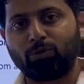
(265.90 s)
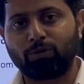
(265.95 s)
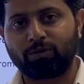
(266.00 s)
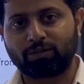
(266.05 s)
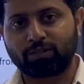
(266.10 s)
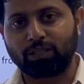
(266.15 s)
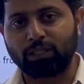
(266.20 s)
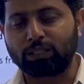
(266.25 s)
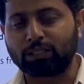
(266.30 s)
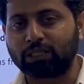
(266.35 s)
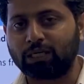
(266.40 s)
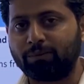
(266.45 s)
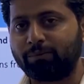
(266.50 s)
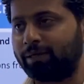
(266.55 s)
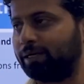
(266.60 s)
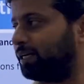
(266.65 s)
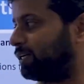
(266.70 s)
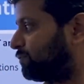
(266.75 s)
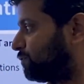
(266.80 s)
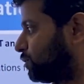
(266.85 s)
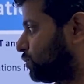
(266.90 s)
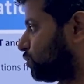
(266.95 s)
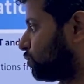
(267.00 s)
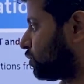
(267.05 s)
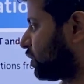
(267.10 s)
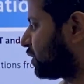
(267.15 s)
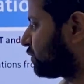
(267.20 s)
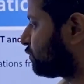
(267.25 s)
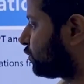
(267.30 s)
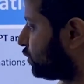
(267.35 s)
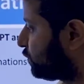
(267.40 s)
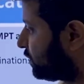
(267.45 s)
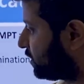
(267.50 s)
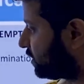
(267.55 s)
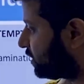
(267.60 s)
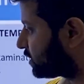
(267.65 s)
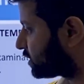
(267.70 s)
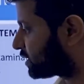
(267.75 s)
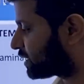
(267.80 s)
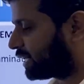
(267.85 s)
board result come and if you do not fulfill
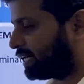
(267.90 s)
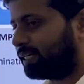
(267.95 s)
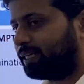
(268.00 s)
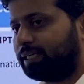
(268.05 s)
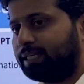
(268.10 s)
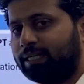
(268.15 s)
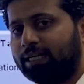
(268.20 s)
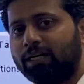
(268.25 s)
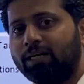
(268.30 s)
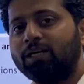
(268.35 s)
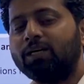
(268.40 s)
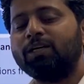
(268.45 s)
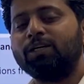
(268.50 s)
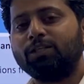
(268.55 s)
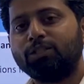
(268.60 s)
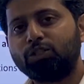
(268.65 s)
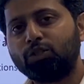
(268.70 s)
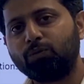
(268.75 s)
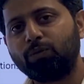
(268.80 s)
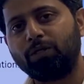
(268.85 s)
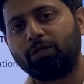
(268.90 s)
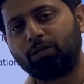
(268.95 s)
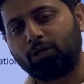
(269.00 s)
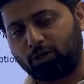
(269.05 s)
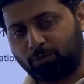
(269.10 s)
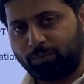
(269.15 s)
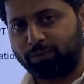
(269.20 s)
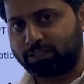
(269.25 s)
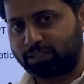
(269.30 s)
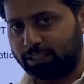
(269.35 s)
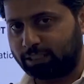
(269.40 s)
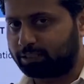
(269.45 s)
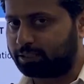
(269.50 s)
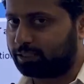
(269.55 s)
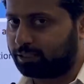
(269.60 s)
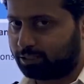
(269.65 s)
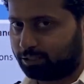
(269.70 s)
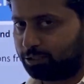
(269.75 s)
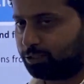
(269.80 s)
this criteria you will not be selected